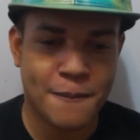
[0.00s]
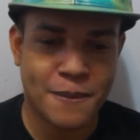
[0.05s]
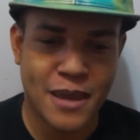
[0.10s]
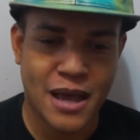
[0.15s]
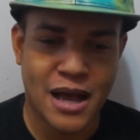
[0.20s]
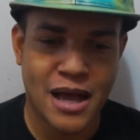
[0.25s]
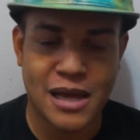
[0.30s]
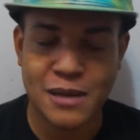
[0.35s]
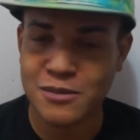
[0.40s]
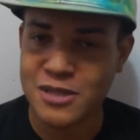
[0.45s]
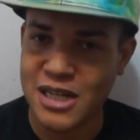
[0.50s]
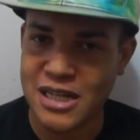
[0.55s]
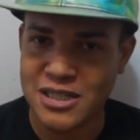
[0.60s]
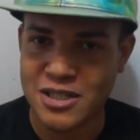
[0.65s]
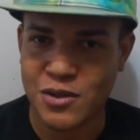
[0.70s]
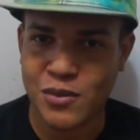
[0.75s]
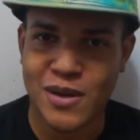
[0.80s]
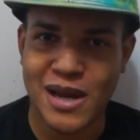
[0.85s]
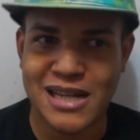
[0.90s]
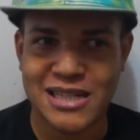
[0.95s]
Uh,
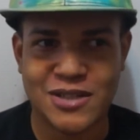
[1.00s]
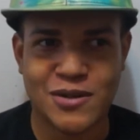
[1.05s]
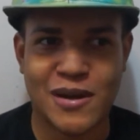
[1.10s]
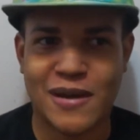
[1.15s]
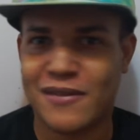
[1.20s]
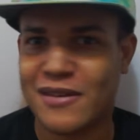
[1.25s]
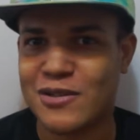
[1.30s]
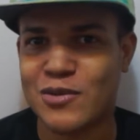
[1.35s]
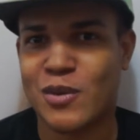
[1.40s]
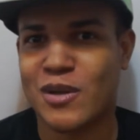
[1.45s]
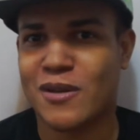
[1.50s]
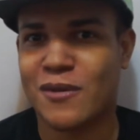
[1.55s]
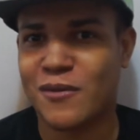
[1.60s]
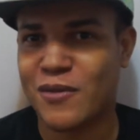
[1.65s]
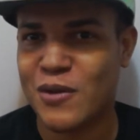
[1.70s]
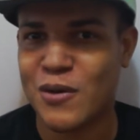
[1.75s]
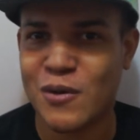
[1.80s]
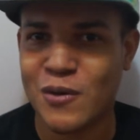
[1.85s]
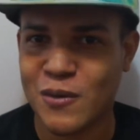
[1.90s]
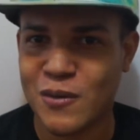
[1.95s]
MGS3 I still have. That's one of the
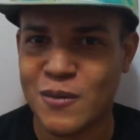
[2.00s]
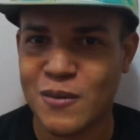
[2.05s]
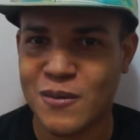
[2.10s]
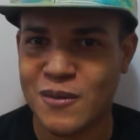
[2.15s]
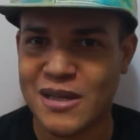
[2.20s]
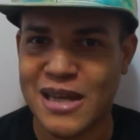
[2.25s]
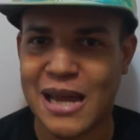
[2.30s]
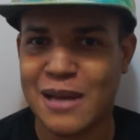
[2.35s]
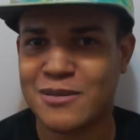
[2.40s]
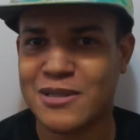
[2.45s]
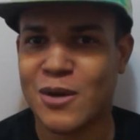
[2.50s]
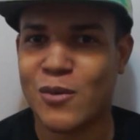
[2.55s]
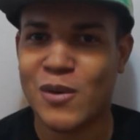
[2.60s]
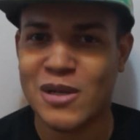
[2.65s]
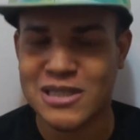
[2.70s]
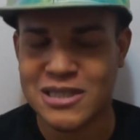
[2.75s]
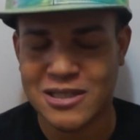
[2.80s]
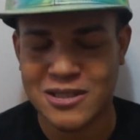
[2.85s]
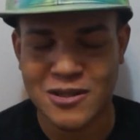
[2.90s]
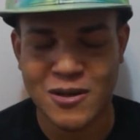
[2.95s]
few games that
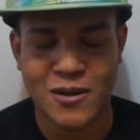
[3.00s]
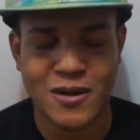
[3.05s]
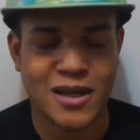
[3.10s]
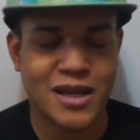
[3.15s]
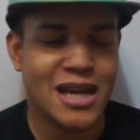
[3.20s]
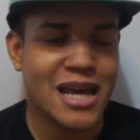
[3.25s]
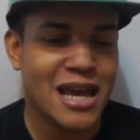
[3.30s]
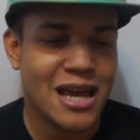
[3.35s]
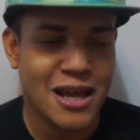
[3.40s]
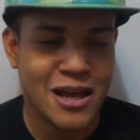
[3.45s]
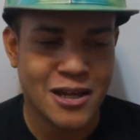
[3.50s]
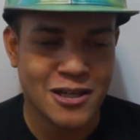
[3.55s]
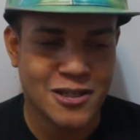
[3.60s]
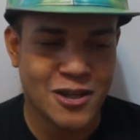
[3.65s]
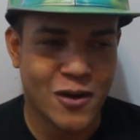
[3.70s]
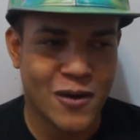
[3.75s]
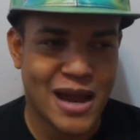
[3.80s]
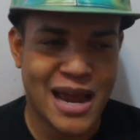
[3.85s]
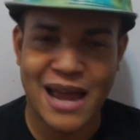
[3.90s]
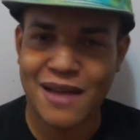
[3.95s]
wasn't stolen.
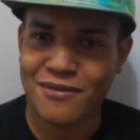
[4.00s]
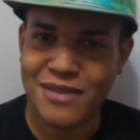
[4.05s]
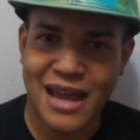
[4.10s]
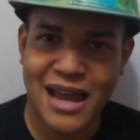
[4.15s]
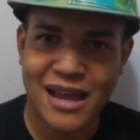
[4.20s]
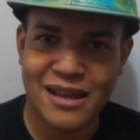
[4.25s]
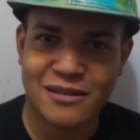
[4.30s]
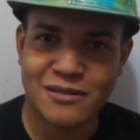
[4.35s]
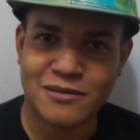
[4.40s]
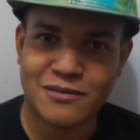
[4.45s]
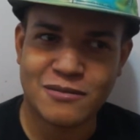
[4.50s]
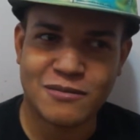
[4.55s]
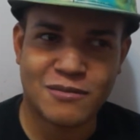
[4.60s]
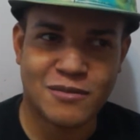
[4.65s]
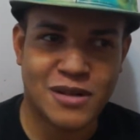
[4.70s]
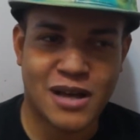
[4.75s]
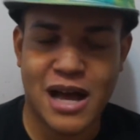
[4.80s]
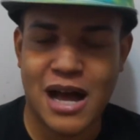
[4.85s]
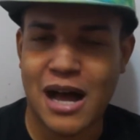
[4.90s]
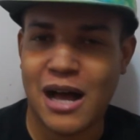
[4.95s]
So I have that
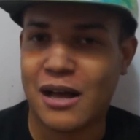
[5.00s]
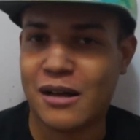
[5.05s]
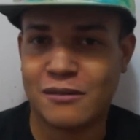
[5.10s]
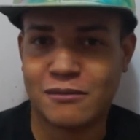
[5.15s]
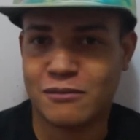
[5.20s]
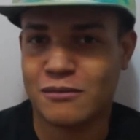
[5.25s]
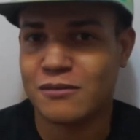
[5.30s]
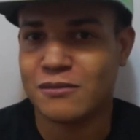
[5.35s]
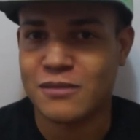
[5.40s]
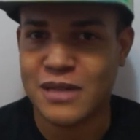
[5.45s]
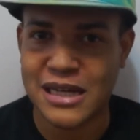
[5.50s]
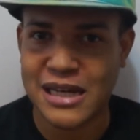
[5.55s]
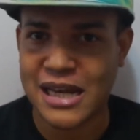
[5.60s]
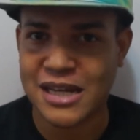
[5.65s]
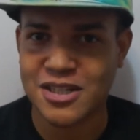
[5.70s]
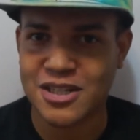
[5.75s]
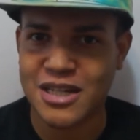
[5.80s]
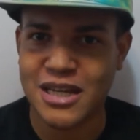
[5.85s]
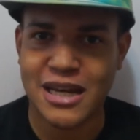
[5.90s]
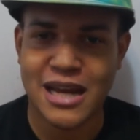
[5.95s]
uh, in
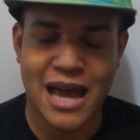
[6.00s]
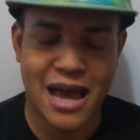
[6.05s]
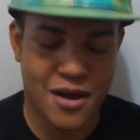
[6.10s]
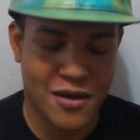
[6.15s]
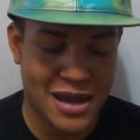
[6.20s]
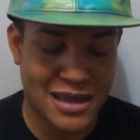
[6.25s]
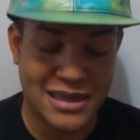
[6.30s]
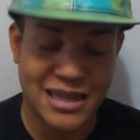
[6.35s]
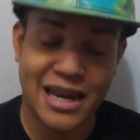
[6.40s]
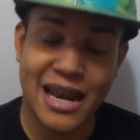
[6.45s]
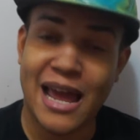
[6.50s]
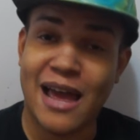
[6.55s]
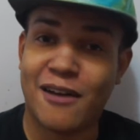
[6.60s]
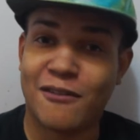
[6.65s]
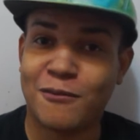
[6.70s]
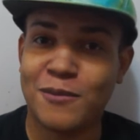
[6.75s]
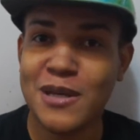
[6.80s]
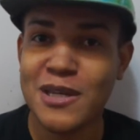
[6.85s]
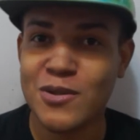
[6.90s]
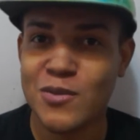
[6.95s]
HD now, and then I
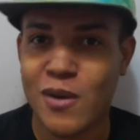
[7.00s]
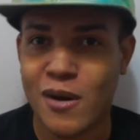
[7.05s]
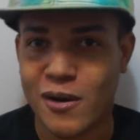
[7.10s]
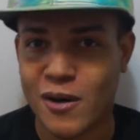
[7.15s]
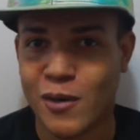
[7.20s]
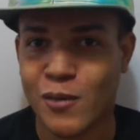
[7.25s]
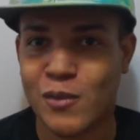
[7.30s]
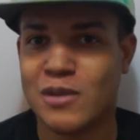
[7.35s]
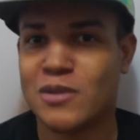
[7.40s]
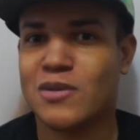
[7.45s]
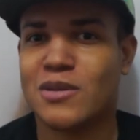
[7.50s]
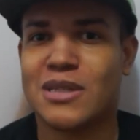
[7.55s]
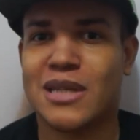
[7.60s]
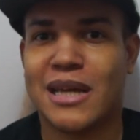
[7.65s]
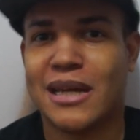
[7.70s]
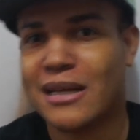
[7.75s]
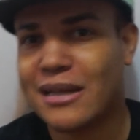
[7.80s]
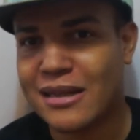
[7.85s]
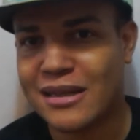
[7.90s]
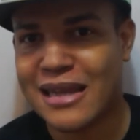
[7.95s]
have Peace Walker, which was
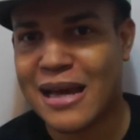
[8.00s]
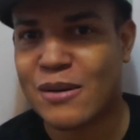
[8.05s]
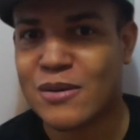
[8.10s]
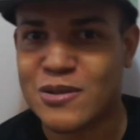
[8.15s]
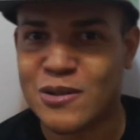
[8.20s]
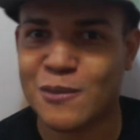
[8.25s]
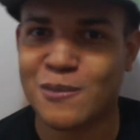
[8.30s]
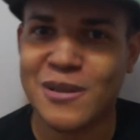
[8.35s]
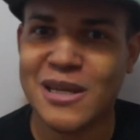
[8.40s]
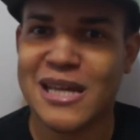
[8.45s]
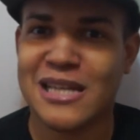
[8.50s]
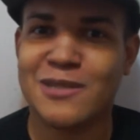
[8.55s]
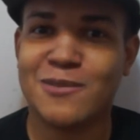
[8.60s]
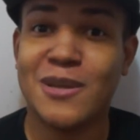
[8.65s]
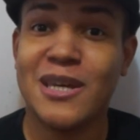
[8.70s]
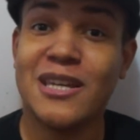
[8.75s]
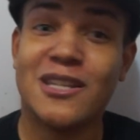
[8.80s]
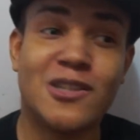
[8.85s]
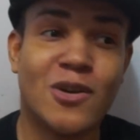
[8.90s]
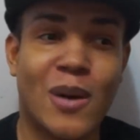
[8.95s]
like, that was on
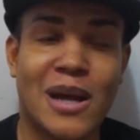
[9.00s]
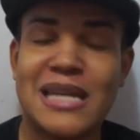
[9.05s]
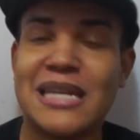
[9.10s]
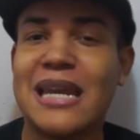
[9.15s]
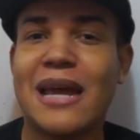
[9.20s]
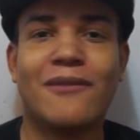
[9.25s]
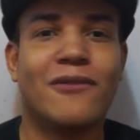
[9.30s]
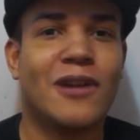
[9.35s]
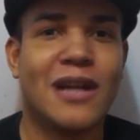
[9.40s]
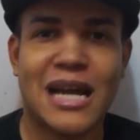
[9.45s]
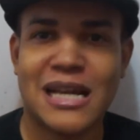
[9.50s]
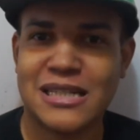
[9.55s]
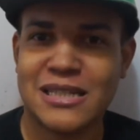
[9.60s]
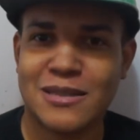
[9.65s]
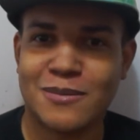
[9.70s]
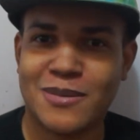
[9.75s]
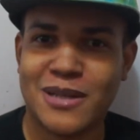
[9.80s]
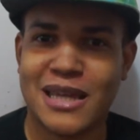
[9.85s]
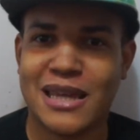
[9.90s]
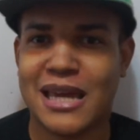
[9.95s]
PSP, so I never got
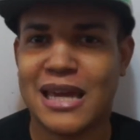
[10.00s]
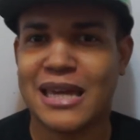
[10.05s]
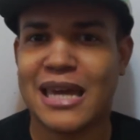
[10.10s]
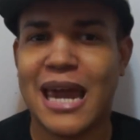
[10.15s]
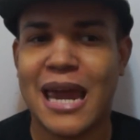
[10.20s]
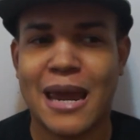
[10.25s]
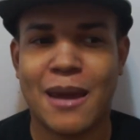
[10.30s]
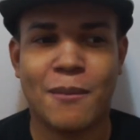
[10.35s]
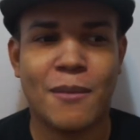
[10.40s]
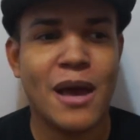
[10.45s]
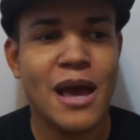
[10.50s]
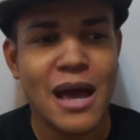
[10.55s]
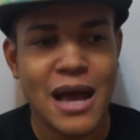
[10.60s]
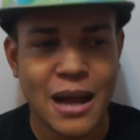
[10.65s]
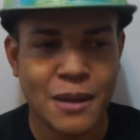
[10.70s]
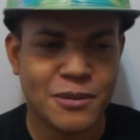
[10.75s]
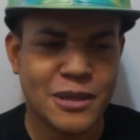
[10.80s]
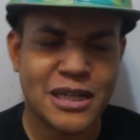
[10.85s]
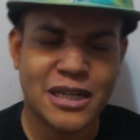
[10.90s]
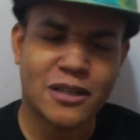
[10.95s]
to play that game.
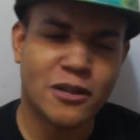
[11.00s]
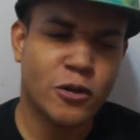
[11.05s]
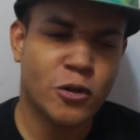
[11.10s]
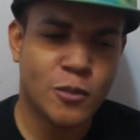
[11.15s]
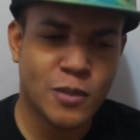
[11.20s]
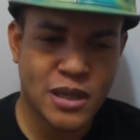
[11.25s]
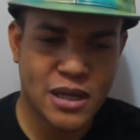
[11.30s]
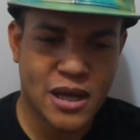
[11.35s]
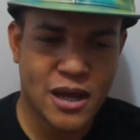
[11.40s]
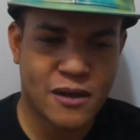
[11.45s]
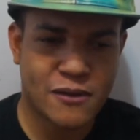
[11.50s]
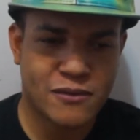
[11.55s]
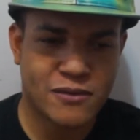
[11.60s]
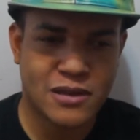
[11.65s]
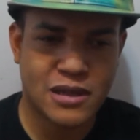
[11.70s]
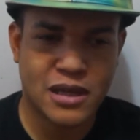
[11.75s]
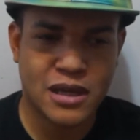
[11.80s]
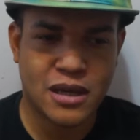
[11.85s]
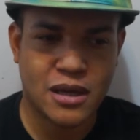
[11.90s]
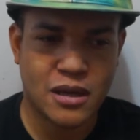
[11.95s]
I played a little bit of
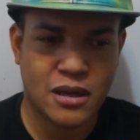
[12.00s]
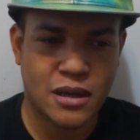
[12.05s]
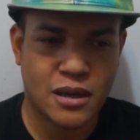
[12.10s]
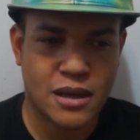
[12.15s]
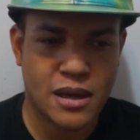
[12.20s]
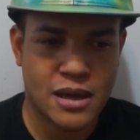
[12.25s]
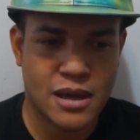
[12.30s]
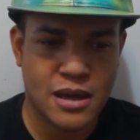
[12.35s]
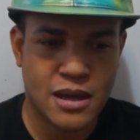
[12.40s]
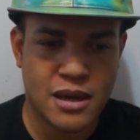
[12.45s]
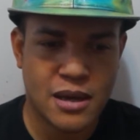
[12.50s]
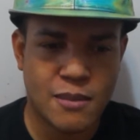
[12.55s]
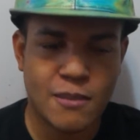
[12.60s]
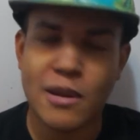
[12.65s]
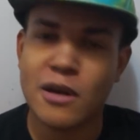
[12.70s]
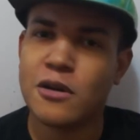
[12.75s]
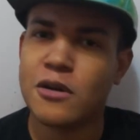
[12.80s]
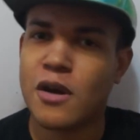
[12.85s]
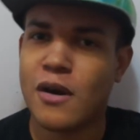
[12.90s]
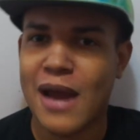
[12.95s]
the
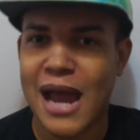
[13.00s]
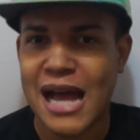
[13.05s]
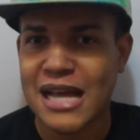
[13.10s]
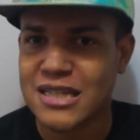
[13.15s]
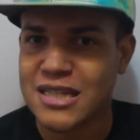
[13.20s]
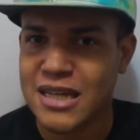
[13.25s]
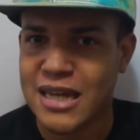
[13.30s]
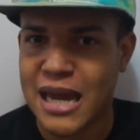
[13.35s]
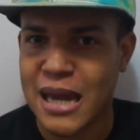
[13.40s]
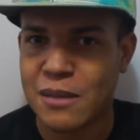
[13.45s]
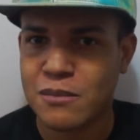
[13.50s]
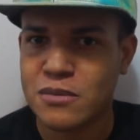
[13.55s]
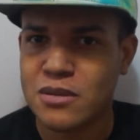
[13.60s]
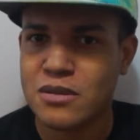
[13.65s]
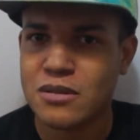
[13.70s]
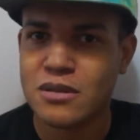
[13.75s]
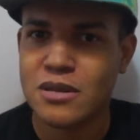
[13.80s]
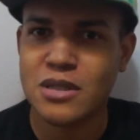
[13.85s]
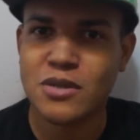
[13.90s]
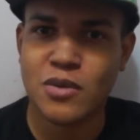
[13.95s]
Metal Gear Acid
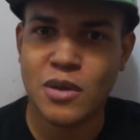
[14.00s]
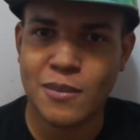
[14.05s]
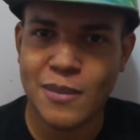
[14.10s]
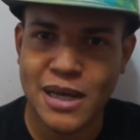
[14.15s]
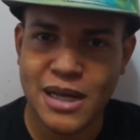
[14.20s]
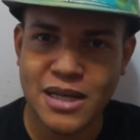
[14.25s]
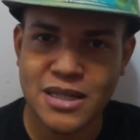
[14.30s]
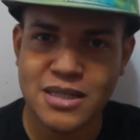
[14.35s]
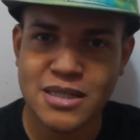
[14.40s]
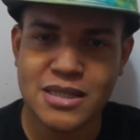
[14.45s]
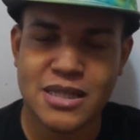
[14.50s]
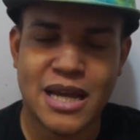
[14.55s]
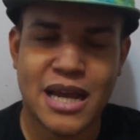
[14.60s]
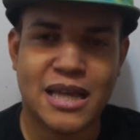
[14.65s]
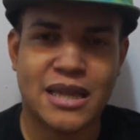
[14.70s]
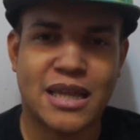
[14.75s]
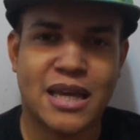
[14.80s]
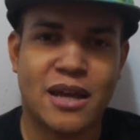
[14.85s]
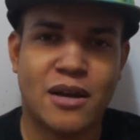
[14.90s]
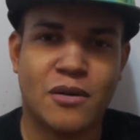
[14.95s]
games, because one of my cousins
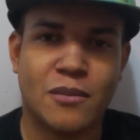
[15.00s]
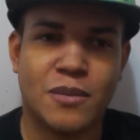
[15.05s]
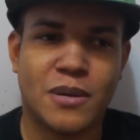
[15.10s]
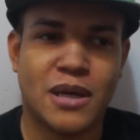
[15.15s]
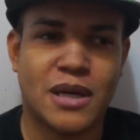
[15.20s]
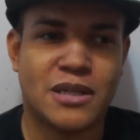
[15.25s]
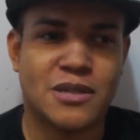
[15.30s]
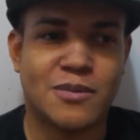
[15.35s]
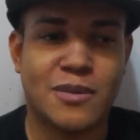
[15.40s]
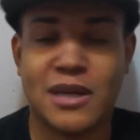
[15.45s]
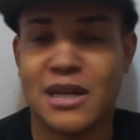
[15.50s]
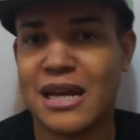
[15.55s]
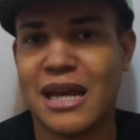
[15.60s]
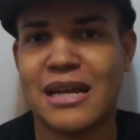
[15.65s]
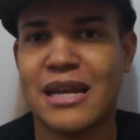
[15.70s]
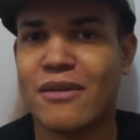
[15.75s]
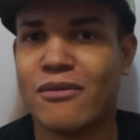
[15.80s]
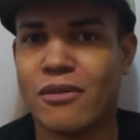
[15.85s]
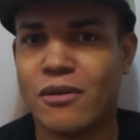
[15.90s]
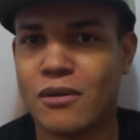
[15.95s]
had that on PSP, and I
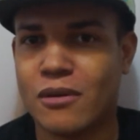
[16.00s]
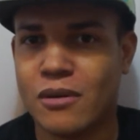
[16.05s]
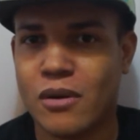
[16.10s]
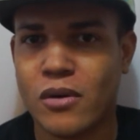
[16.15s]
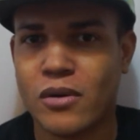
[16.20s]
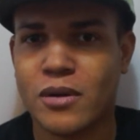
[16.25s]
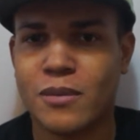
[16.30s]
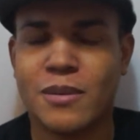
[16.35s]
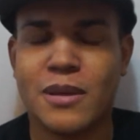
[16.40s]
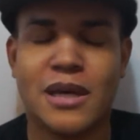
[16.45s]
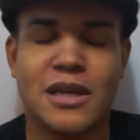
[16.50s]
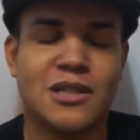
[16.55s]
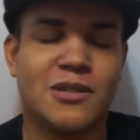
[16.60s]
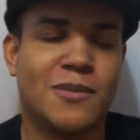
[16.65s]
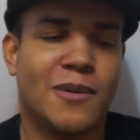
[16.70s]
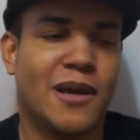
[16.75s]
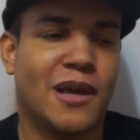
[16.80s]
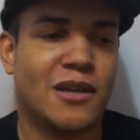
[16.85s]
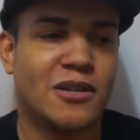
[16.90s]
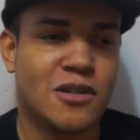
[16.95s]
never owned a
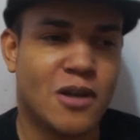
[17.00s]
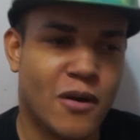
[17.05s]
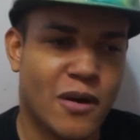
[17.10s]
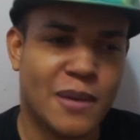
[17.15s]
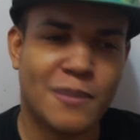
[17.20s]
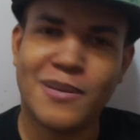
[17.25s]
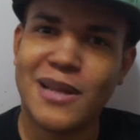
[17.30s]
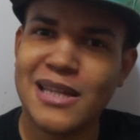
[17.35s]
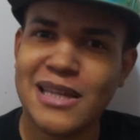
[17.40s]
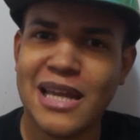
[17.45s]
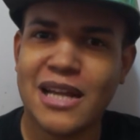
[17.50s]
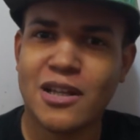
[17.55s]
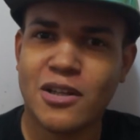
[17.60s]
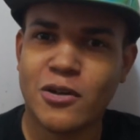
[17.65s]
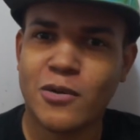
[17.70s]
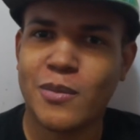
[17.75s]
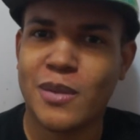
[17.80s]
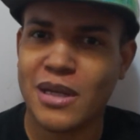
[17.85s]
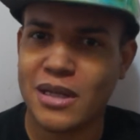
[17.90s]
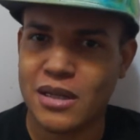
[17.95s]
PSP, so I played that a
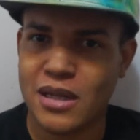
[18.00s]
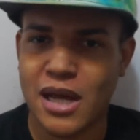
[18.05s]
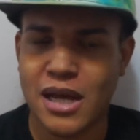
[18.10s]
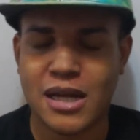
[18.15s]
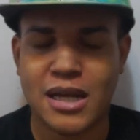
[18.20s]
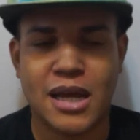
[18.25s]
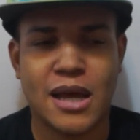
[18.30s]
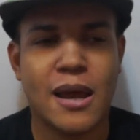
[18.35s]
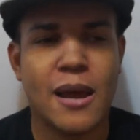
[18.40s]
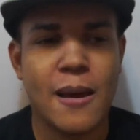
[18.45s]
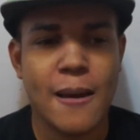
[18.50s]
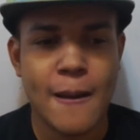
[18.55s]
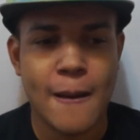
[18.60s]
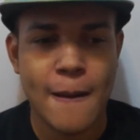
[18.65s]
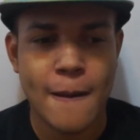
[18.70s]
little bit and liked it.